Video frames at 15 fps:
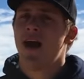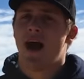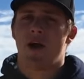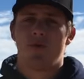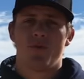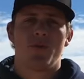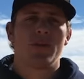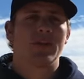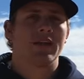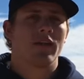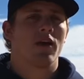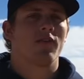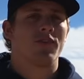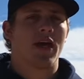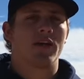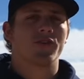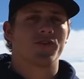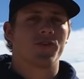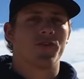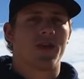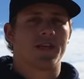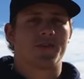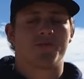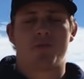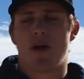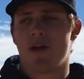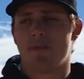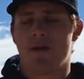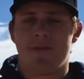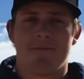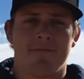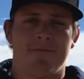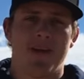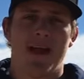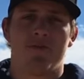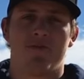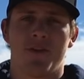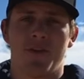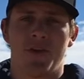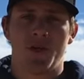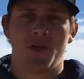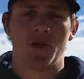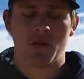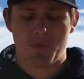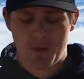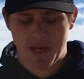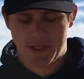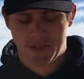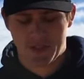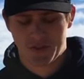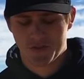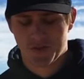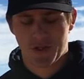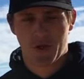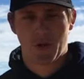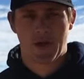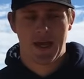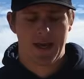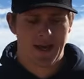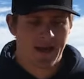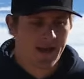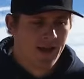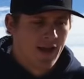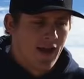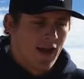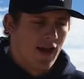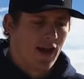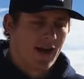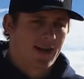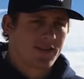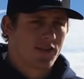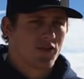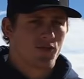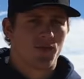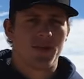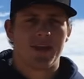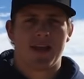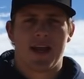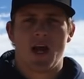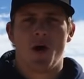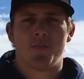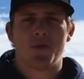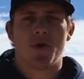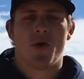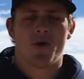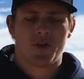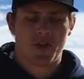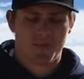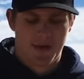I really love that drill. That's probably my favorite youth pitching drill, okay? Because it's really gonna help you hone in your